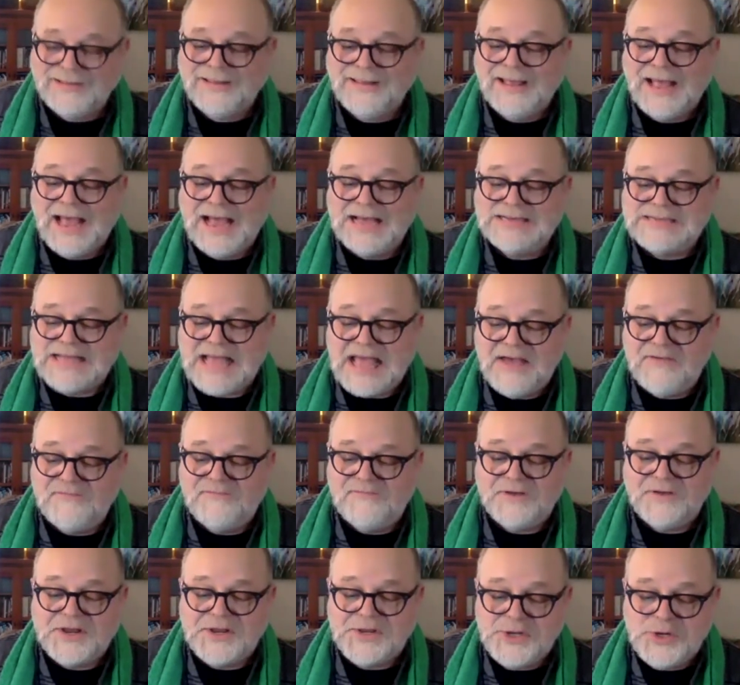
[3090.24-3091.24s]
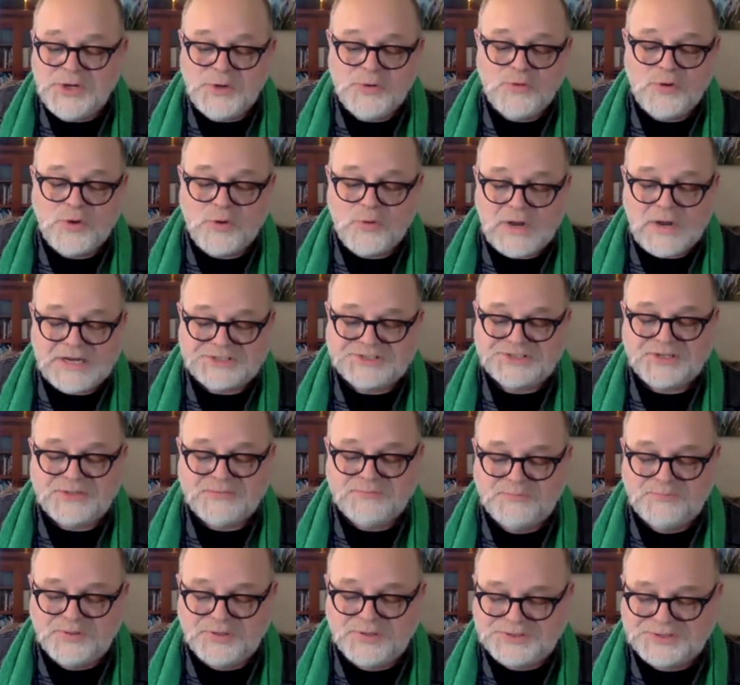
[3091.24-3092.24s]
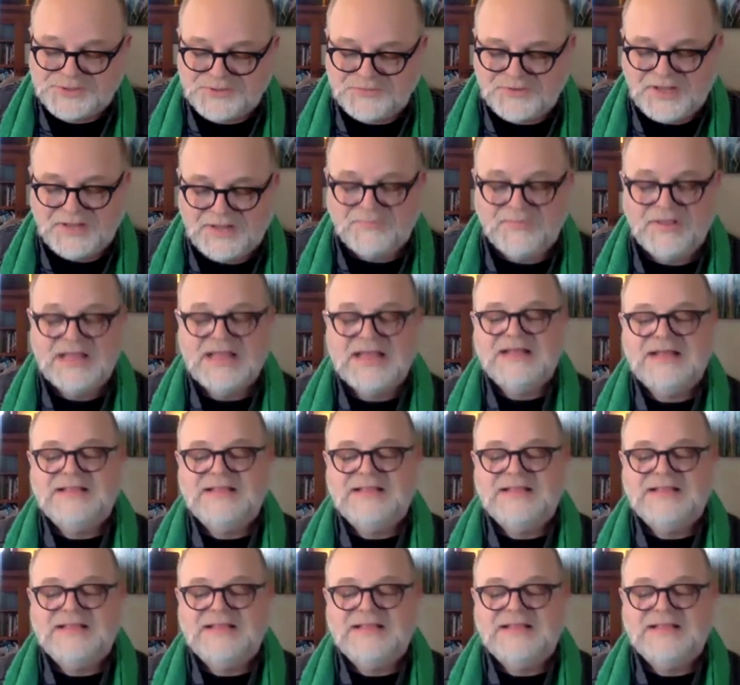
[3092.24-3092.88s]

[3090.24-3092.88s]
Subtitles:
At every new question put to him,